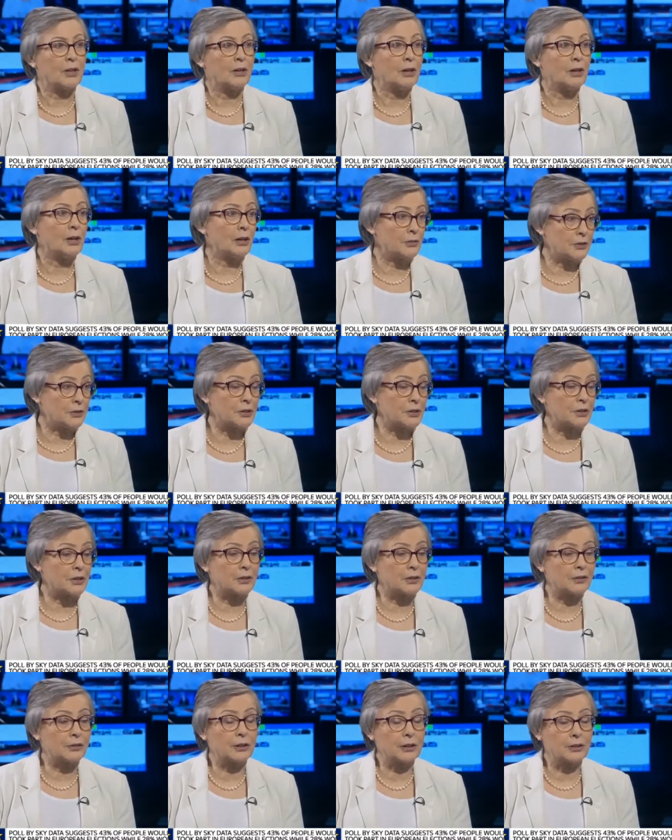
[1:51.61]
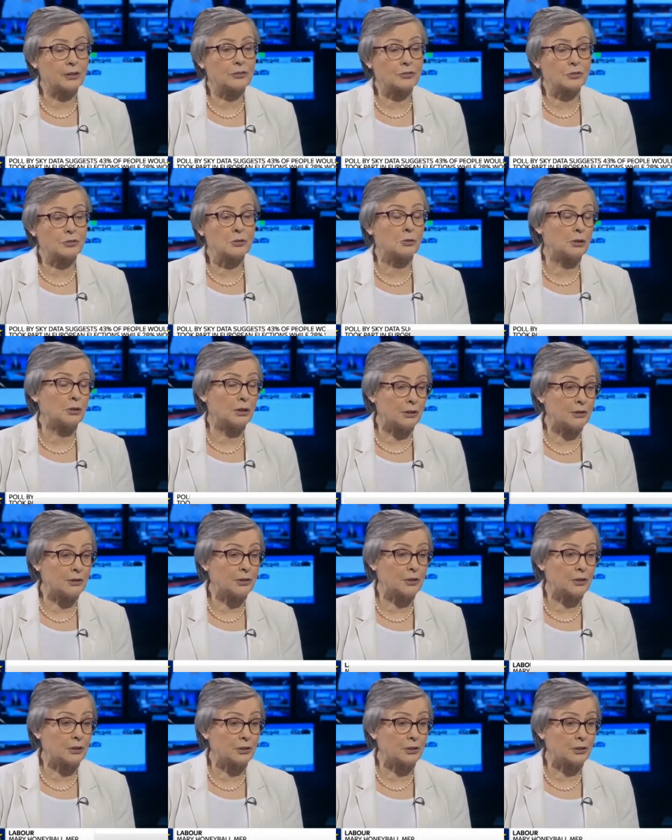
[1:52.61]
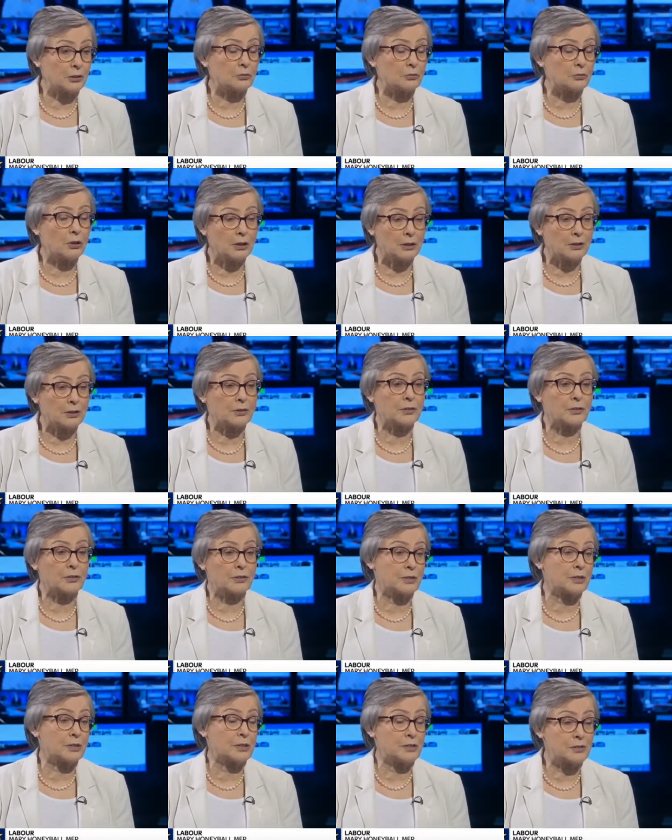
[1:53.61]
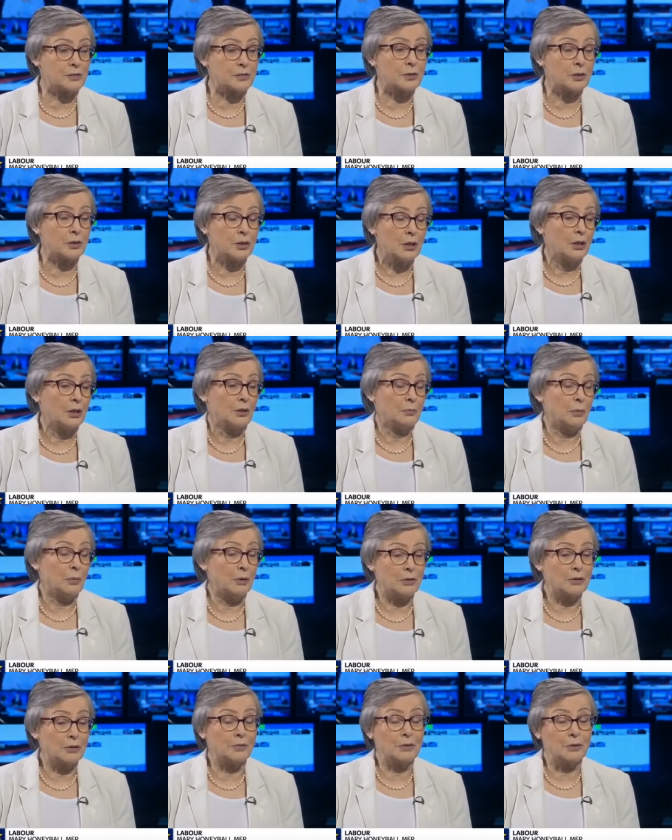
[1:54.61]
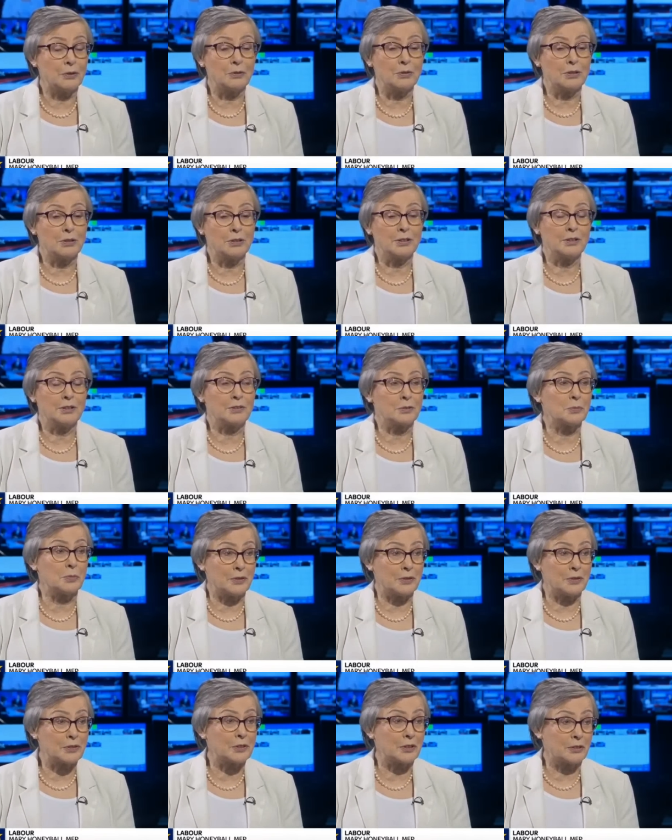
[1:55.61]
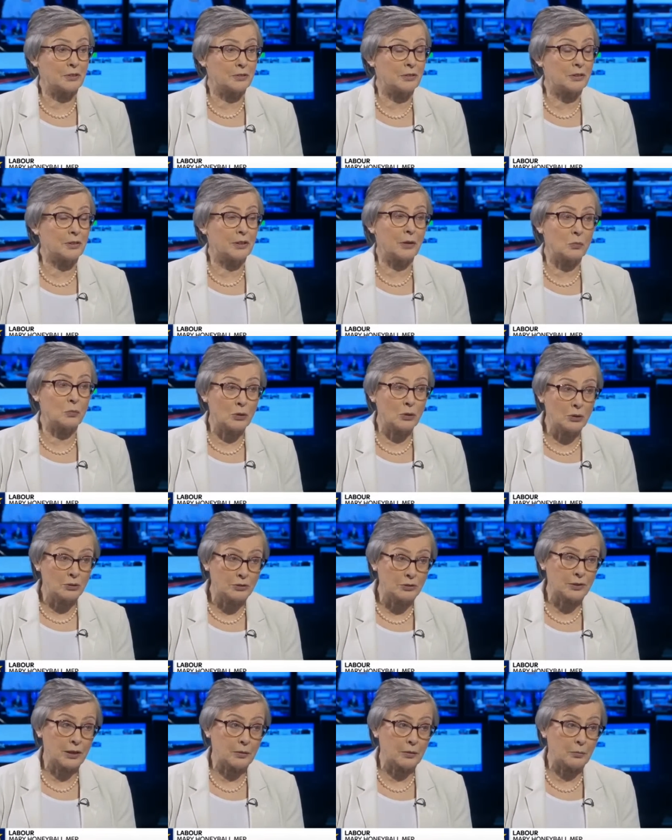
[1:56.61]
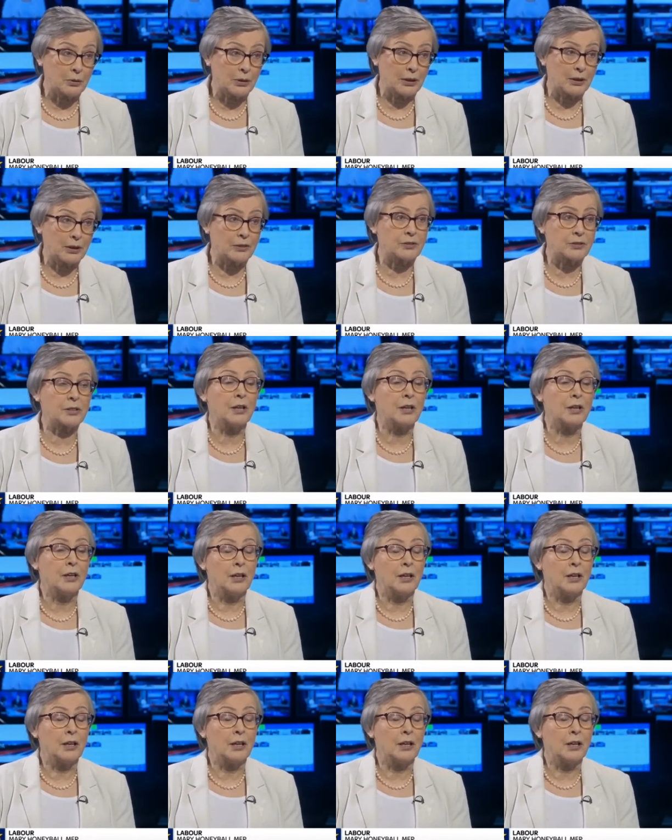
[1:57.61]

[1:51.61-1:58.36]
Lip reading: I think that's true, and I think you're right that it's, both of you, that it's almost certain that they will take place.